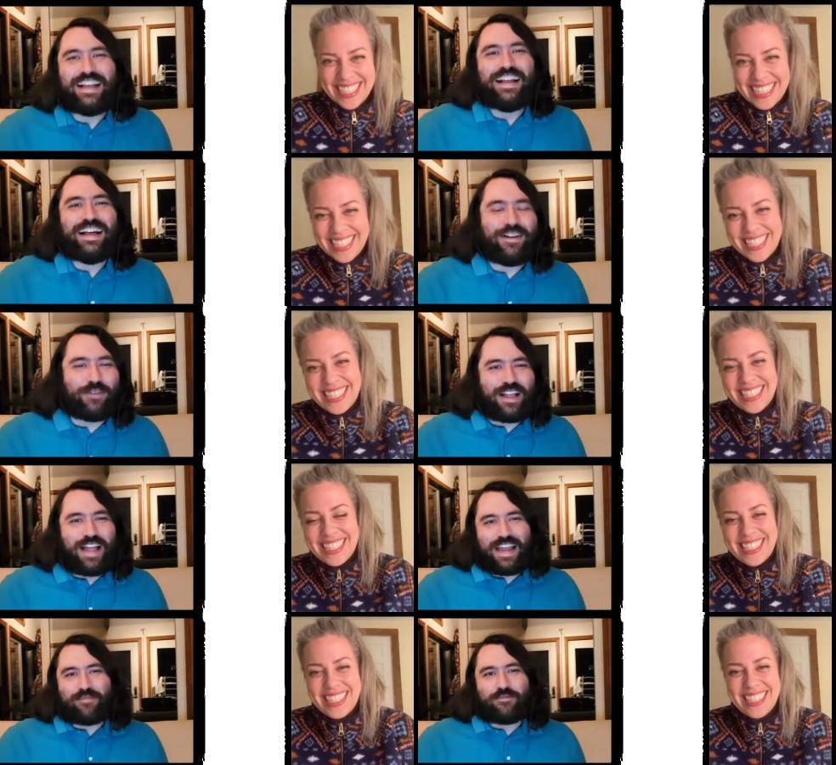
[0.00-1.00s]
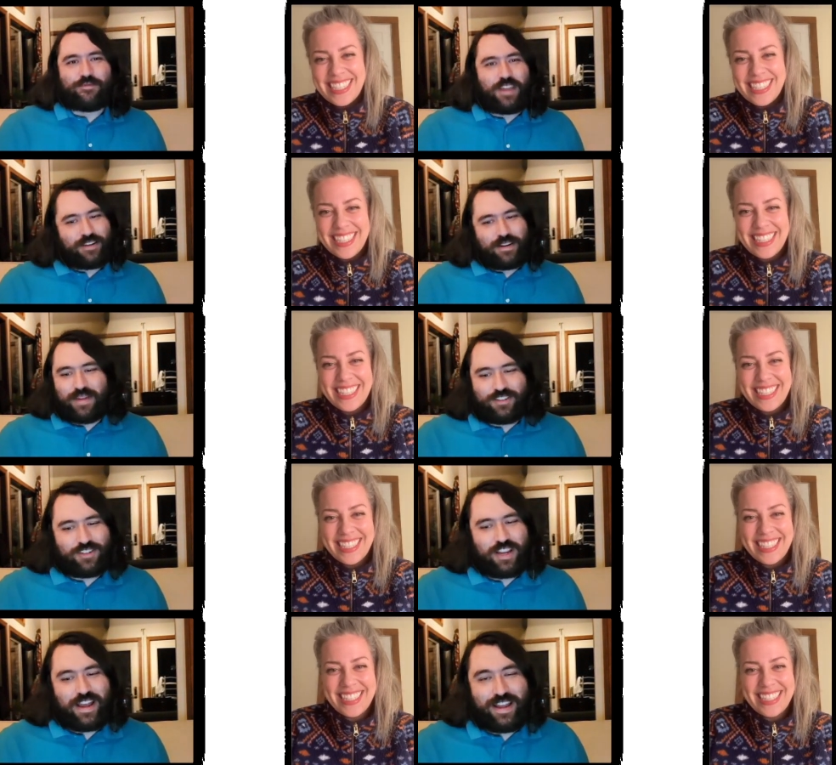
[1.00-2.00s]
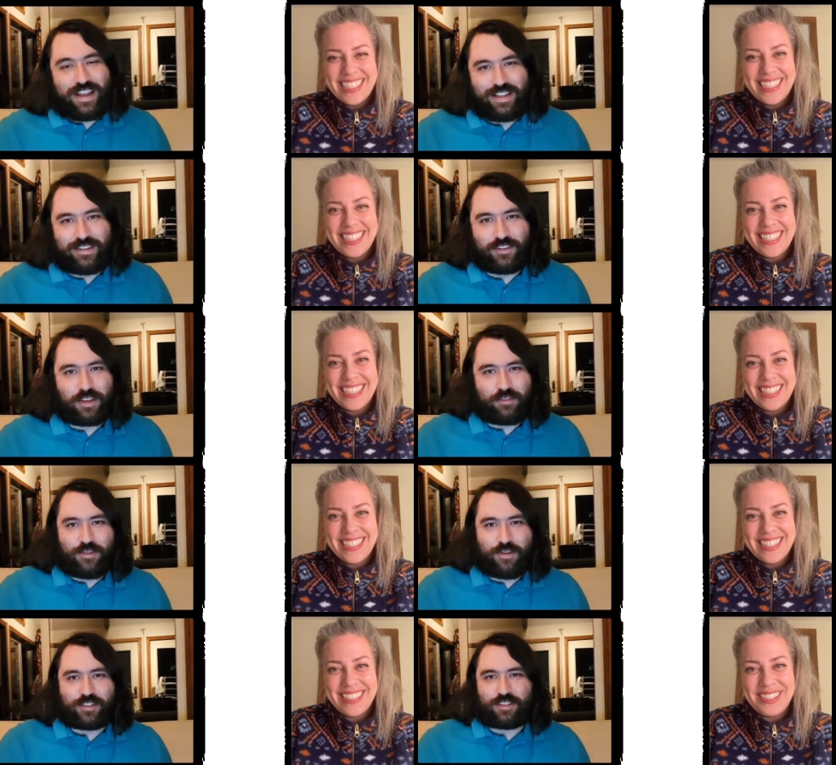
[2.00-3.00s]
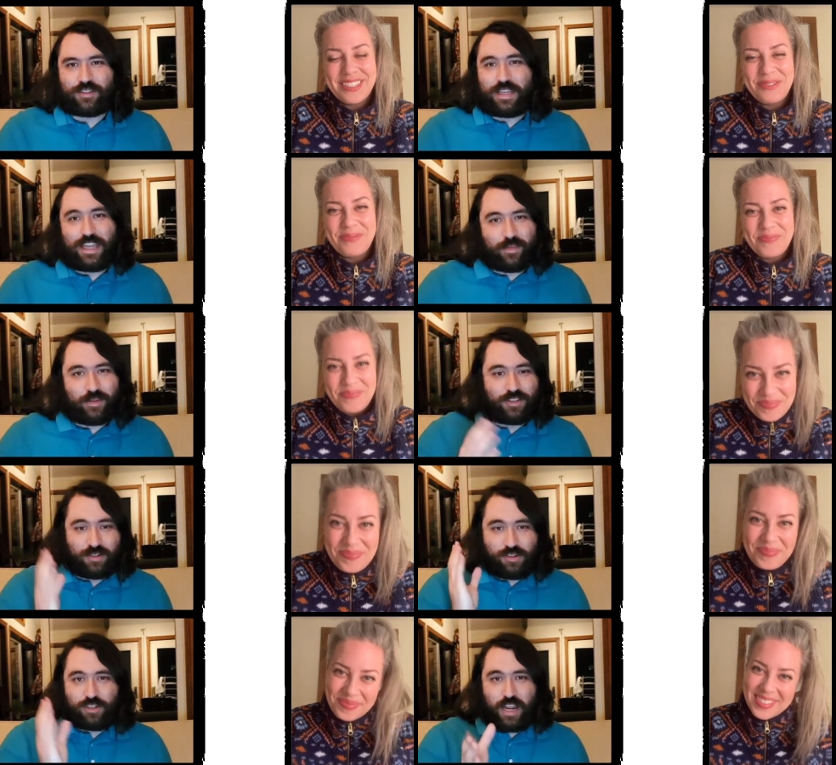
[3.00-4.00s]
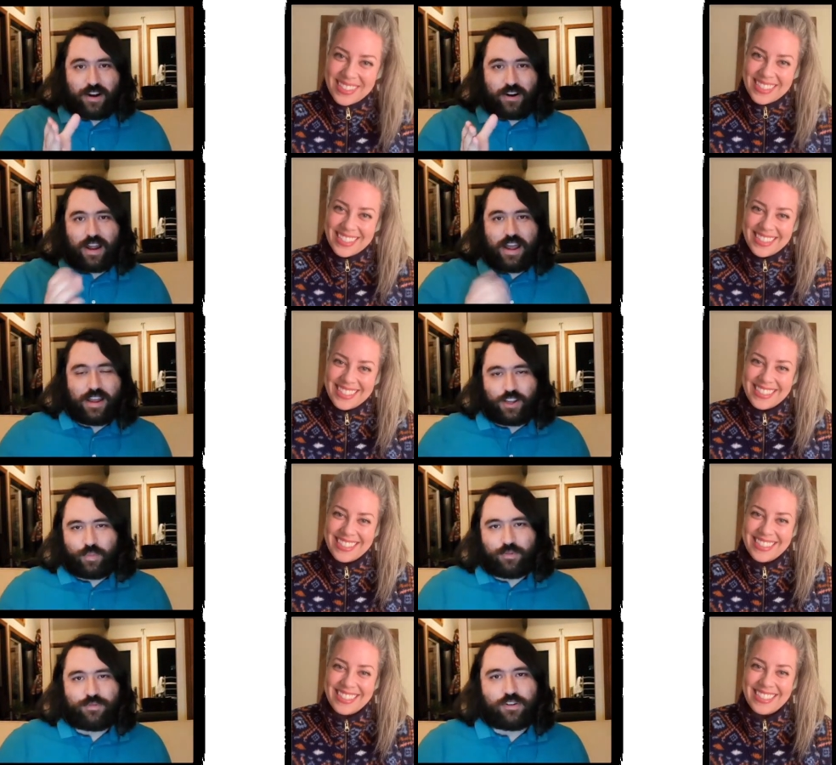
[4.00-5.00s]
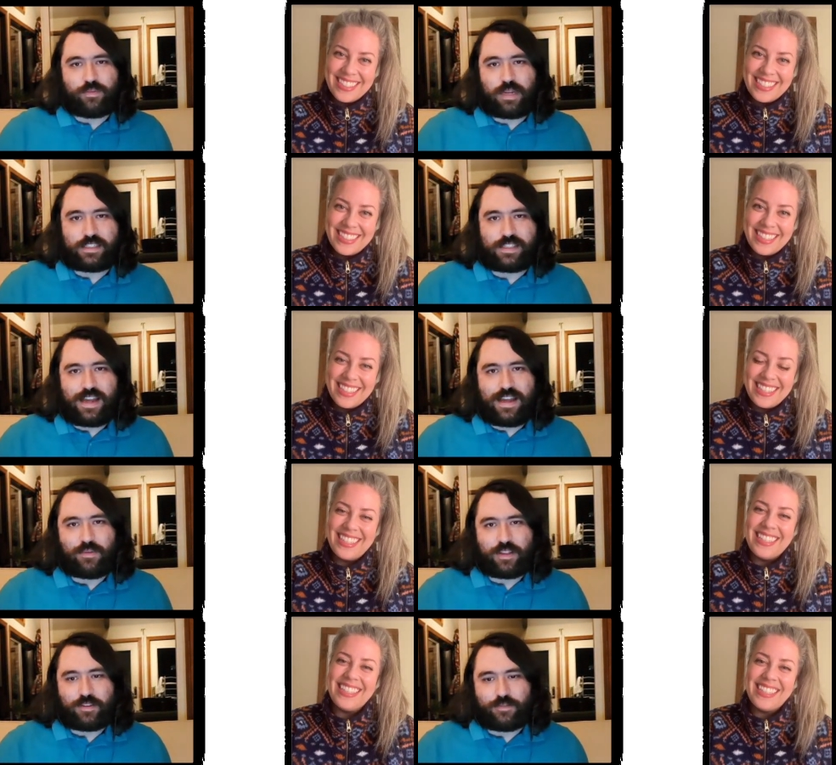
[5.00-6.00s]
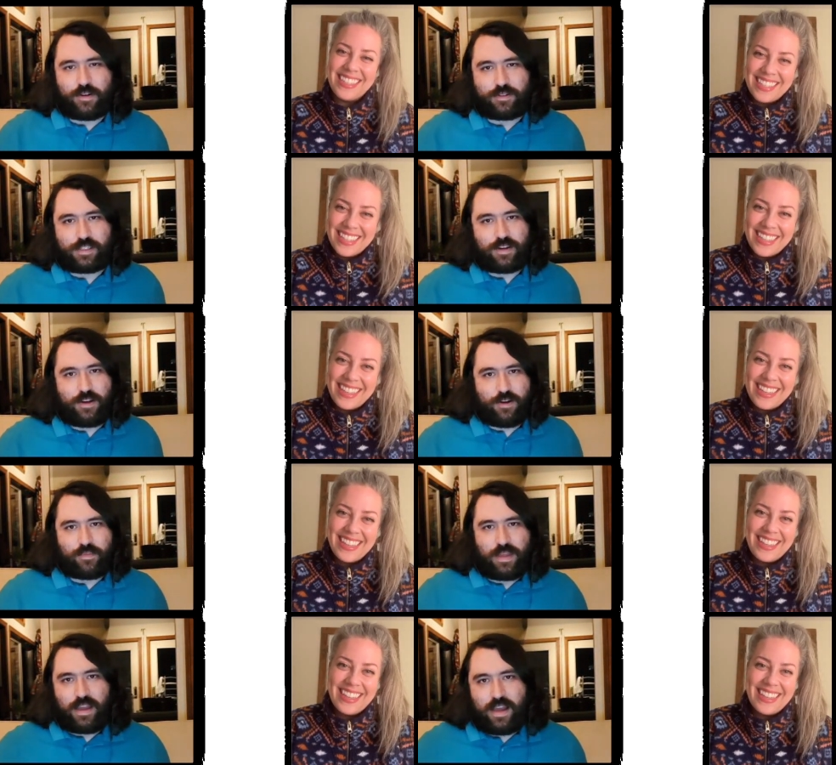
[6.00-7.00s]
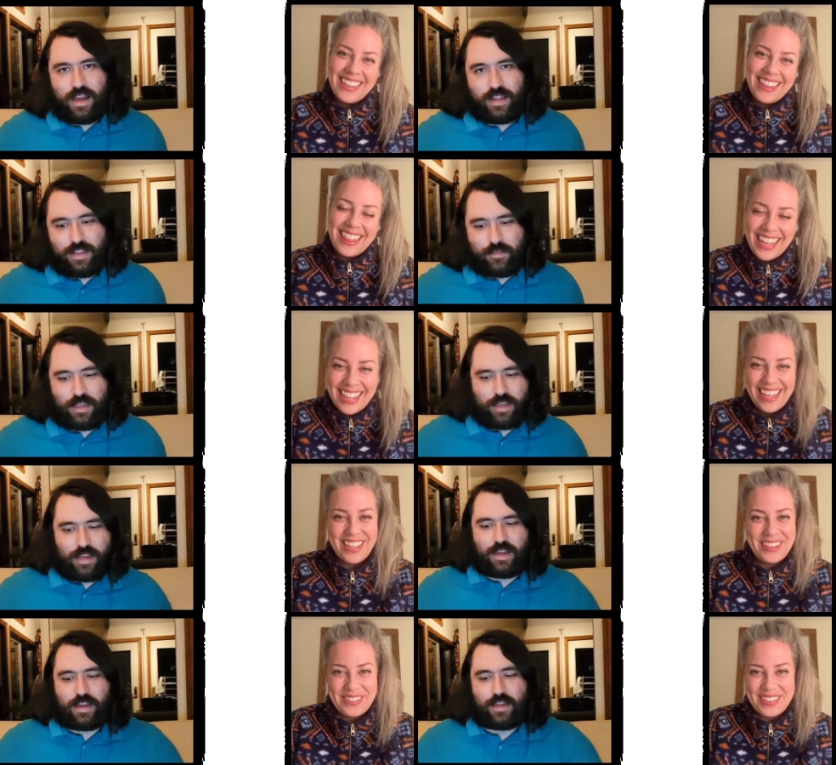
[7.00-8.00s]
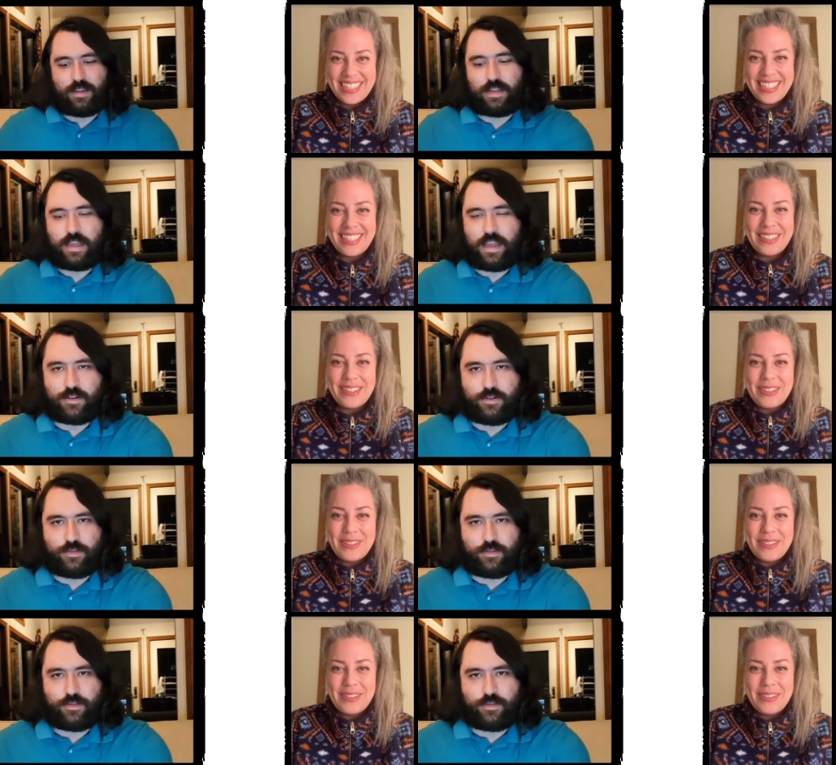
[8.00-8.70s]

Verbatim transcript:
Speaker 1: Oh, well, I am very much uh, looking forward to being able to share uh, your performance uh, with the folks at home. Uh, let me uh, head over